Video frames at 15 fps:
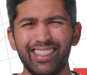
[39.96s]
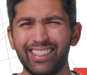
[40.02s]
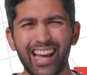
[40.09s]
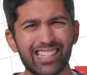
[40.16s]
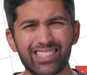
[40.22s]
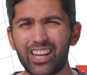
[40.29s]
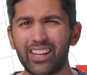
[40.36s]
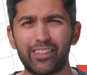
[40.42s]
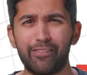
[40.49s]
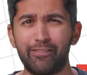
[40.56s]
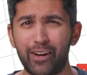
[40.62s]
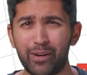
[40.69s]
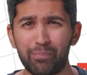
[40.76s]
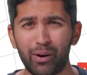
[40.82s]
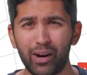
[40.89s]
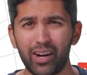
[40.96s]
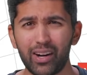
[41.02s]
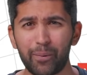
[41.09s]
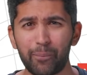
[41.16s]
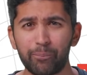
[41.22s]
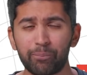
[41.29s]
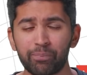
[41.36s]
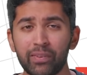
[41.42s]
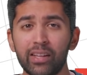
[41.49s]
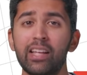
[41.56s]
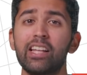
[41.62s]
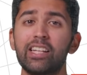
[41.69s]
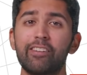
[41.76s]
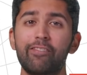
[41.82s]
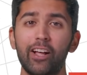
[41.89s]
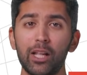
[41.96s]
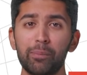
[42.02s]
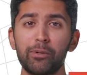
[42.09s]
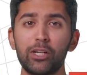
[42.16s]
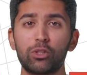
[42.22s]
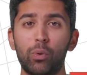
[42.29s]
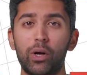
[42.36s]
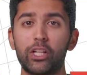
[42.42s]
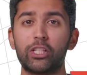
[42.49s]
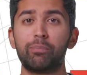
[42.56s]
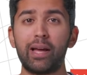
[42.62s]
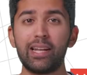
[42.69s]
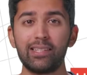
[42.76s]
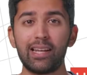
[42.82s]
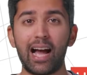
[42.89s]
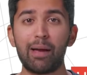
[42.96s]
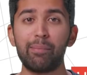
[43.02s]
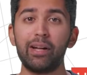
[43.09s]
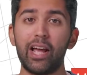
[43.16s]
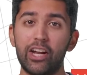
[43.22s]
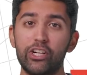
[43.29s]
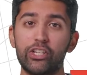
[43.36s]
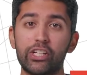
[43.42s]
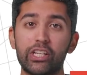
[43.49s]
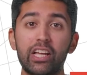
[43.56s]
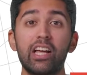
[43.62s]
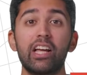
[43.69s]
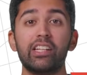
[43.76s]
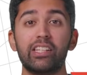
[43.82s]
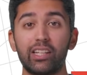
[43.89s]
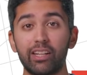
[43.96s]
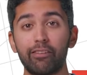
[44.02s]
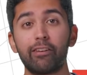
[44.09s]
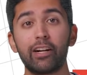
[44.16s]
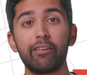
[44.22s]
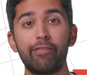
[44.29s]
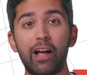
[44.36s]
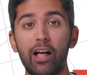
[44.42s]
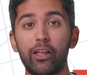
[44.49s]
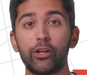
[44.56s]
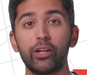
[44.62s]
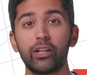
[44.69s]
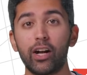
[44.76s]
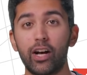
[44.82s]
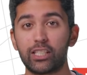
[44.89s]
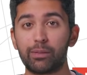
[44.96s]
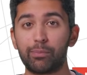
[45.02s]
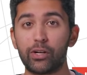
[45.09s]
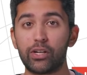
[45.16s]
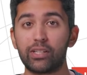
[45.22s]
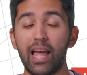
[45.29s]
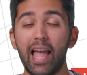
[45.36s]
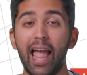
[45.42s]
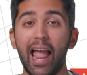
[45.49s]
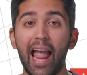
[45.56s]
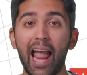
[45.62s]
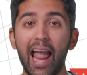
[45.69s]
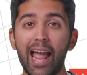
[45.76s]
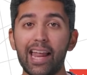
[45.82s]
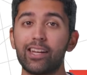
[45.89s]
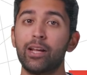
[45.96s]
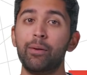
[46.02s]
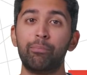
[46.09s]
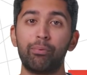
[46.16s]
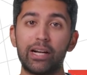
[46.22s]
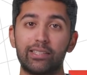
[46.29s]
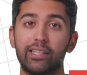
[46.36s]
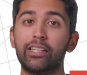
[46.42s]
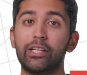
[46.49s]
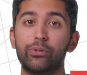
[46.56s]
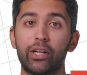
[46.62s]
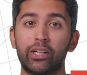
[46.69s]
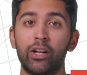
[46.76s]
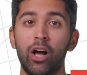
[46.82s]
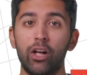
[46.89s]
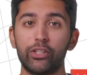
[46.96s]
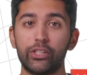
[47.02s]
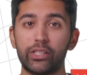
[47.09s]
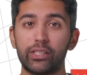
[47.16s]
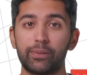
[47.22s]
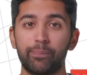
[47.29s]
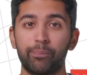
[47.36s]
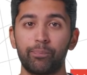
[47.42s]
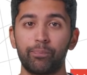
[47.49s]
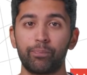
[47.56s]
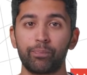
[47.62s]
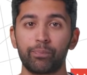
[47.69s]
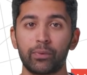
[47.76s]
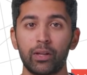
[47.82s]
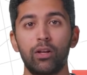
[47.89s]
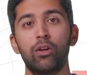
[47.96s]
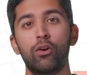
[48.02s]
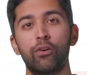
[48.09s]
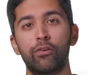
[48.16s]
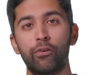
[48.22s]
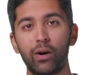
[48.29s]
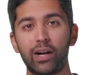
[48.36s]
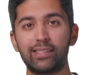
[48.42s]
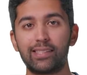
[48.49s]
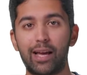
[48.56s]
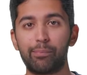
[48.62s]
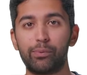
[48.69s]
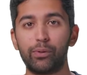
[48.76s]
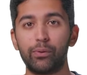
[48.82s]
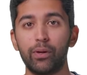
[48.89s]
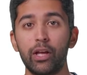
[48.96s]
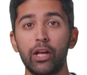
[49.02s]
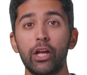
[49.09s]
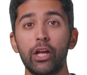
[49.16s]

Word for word: That's not the fun part. Developers want to spend time and energy delivering value to customers and embracing new technologies. For example,